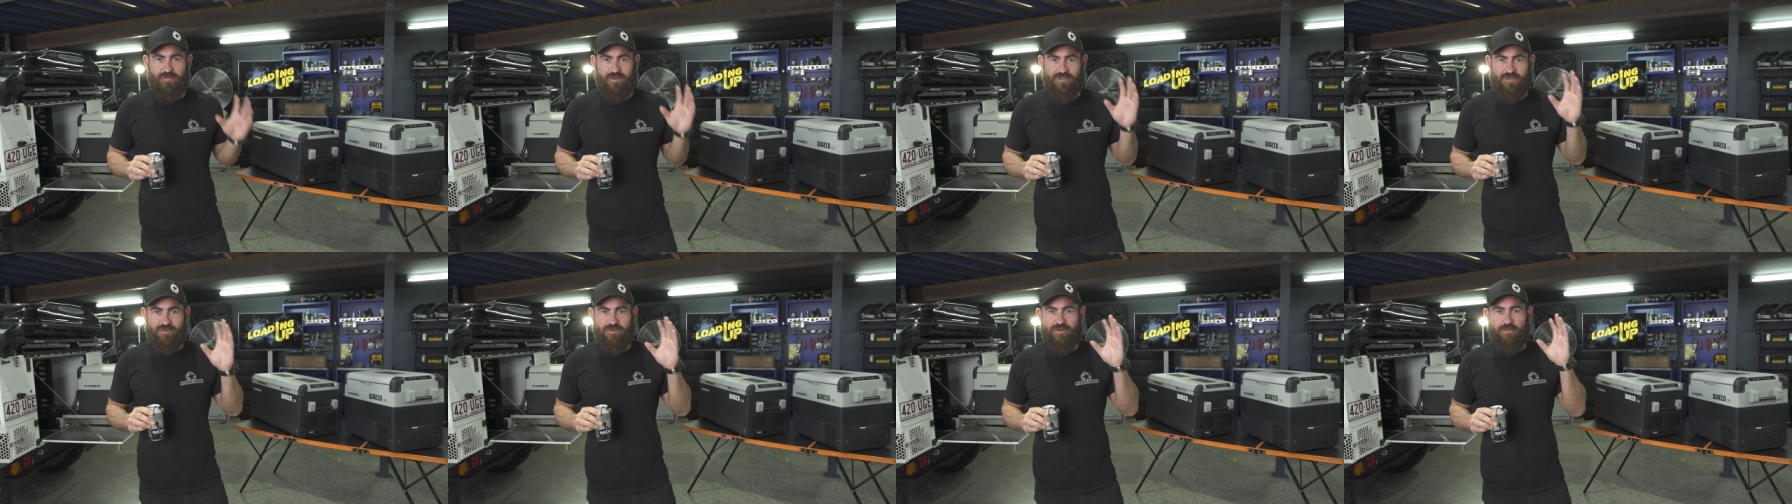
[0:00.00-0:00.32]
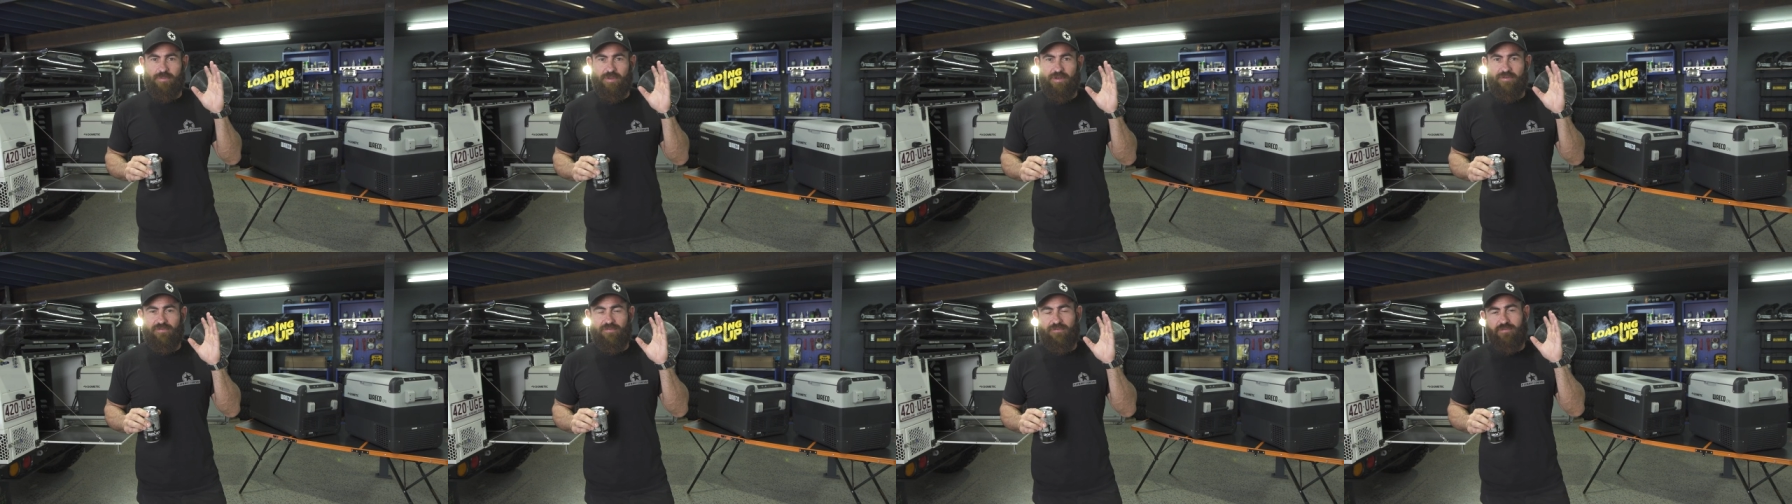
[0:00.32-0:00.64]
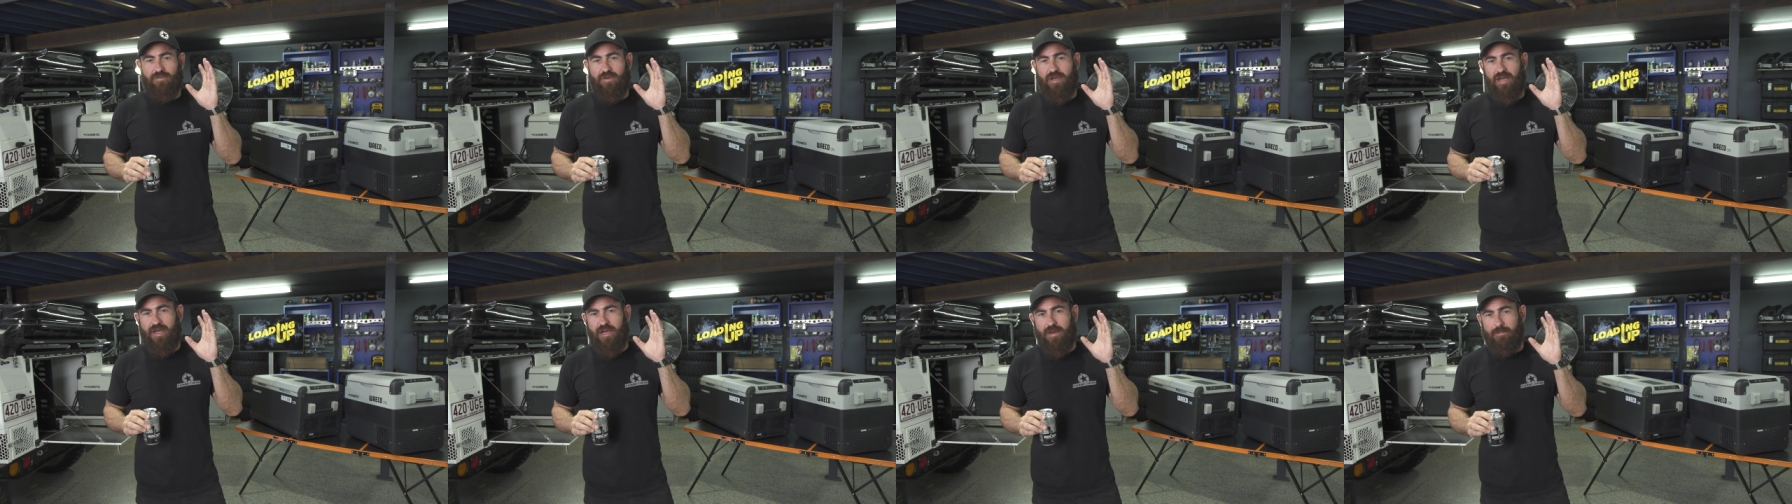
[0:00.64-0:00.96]
We're doing a bit of
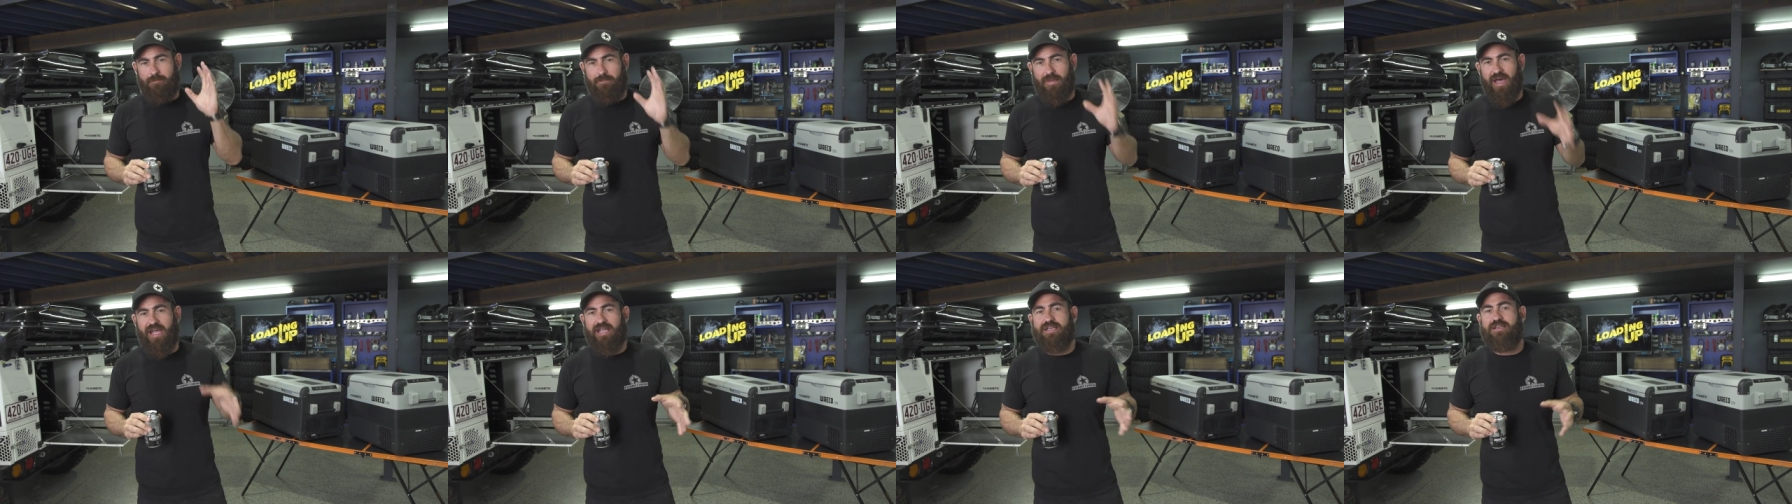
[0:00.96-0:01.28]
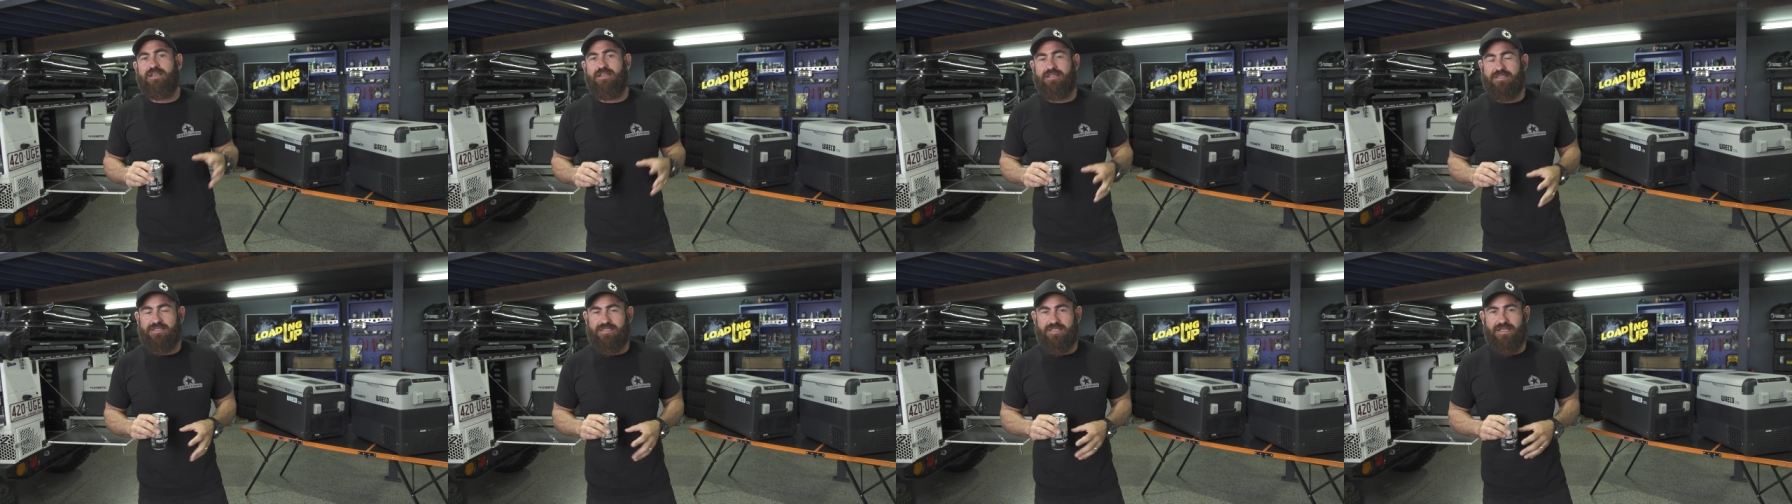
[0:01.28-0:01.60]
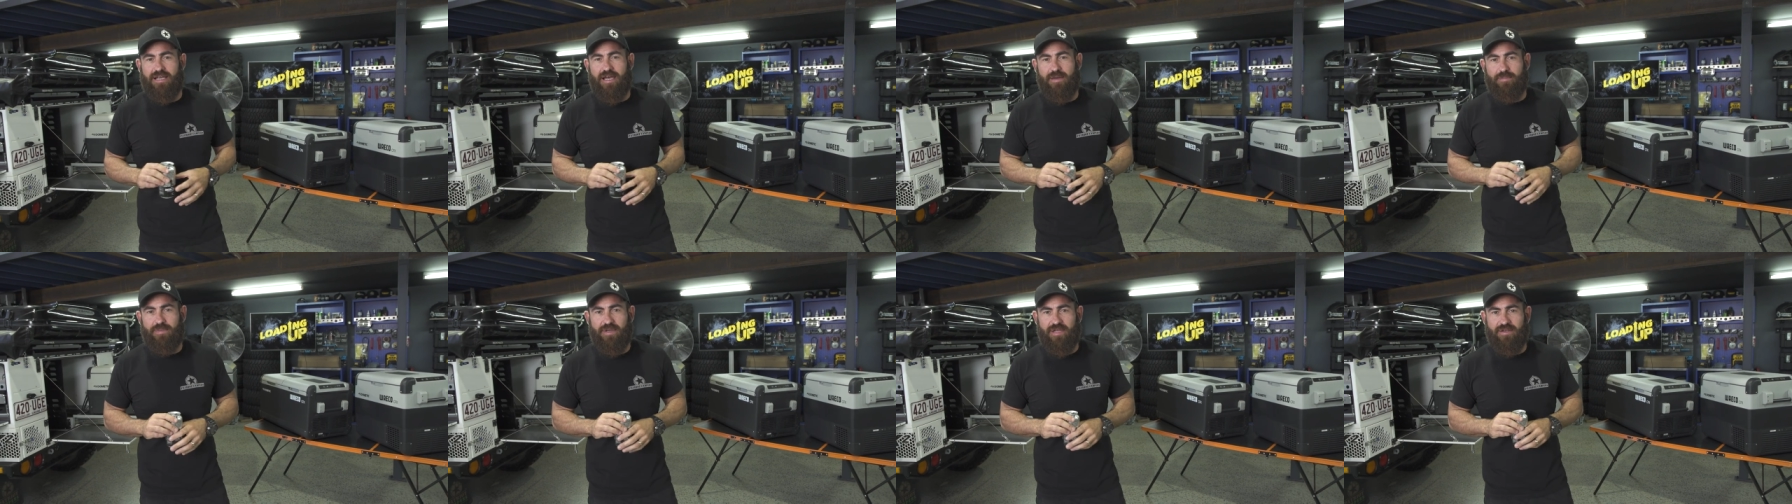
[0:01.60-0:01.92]
uh, maintenance
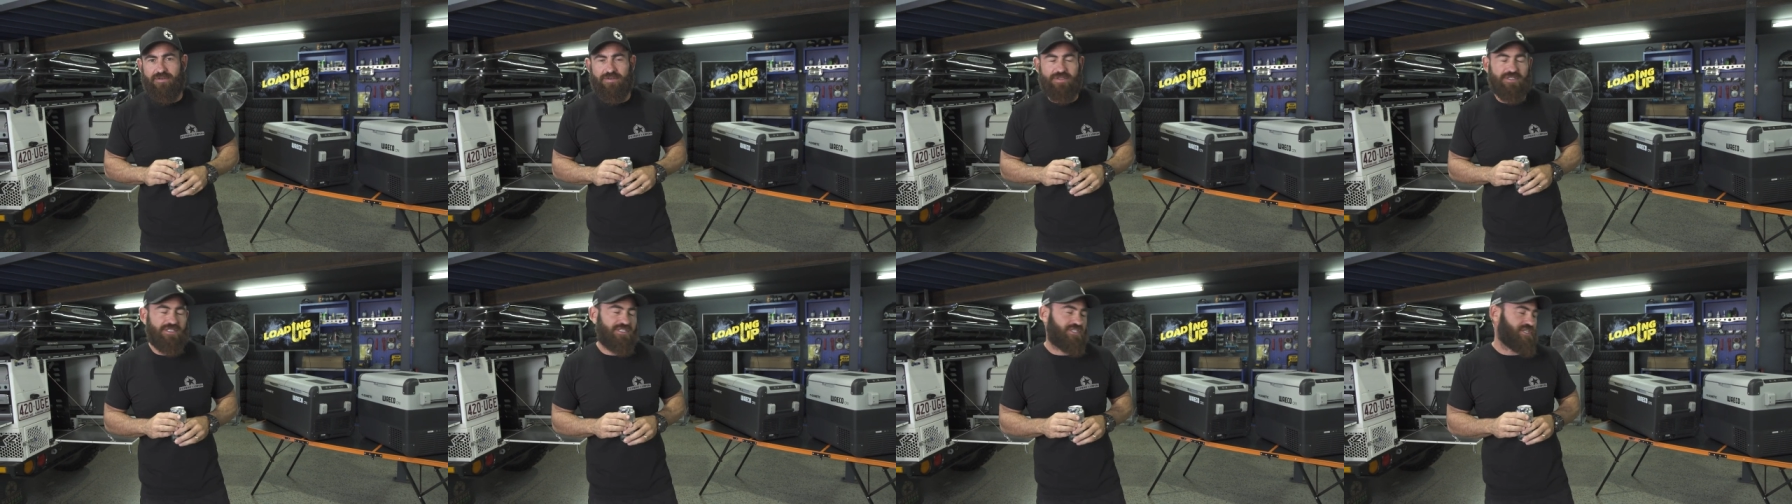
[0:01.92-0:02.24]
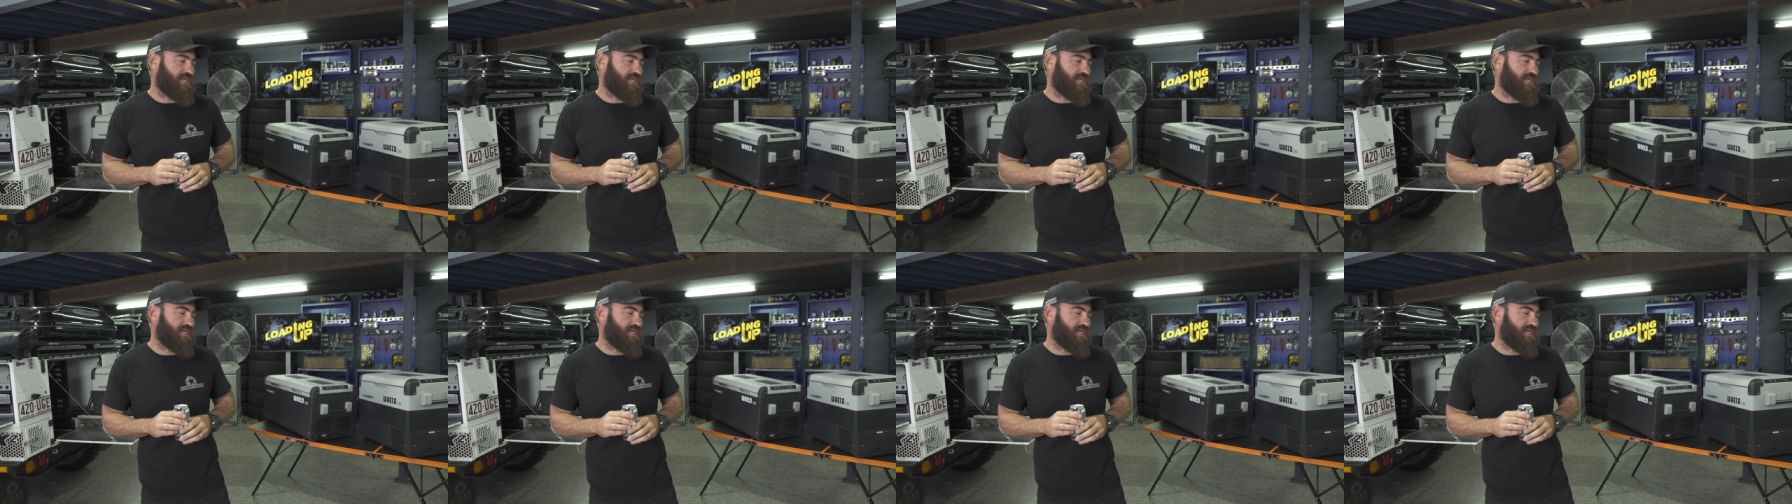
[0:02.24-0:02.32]
up here in the